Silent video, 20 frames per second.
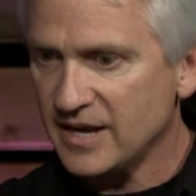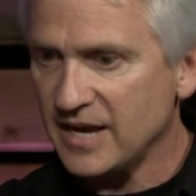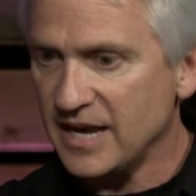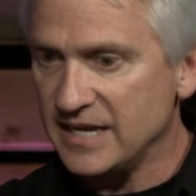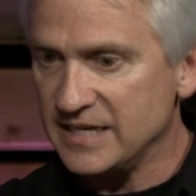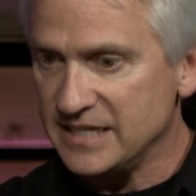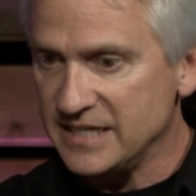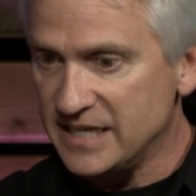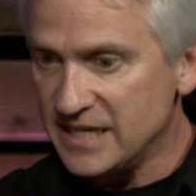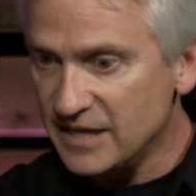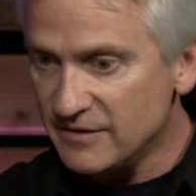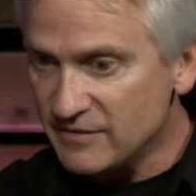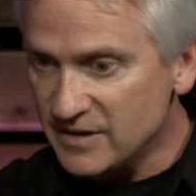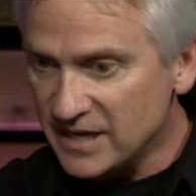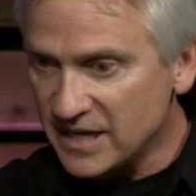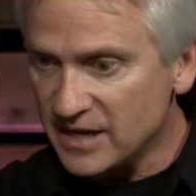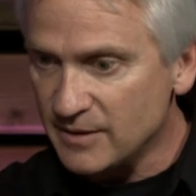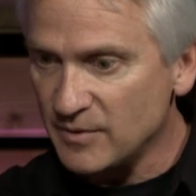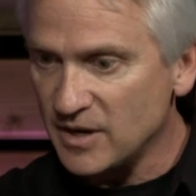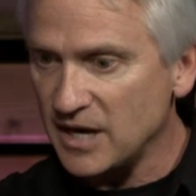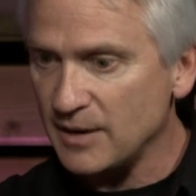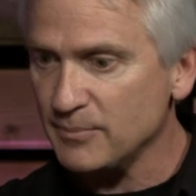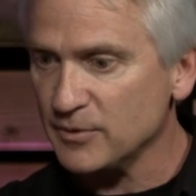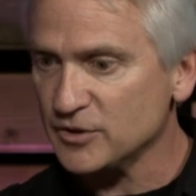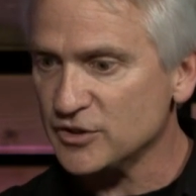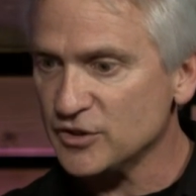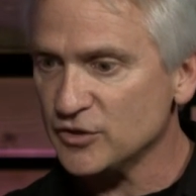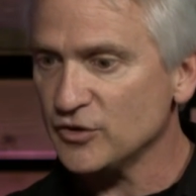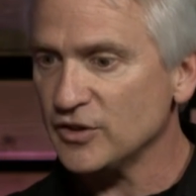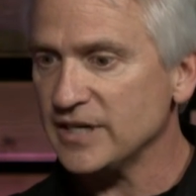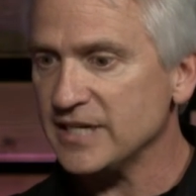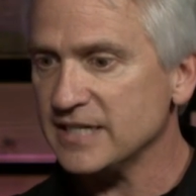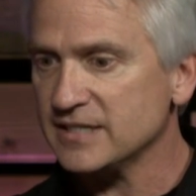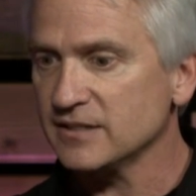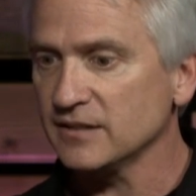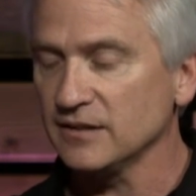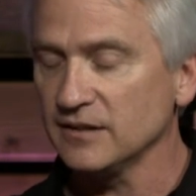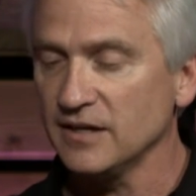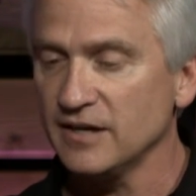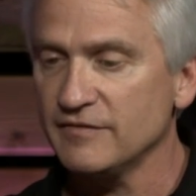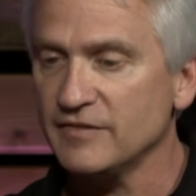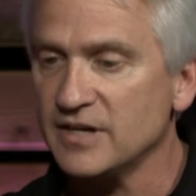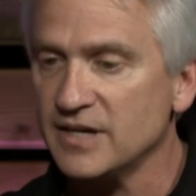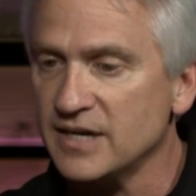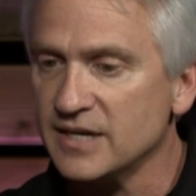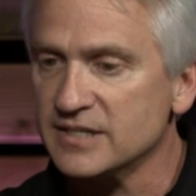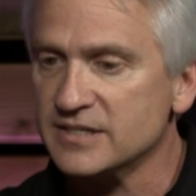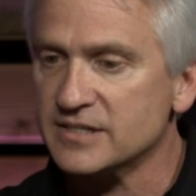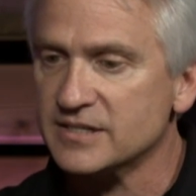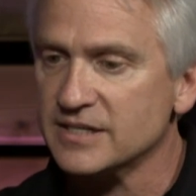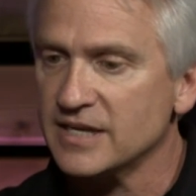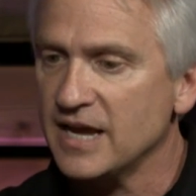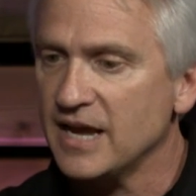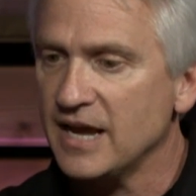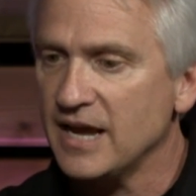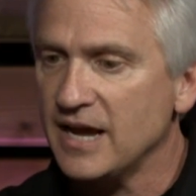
and giving him opportunity to love us,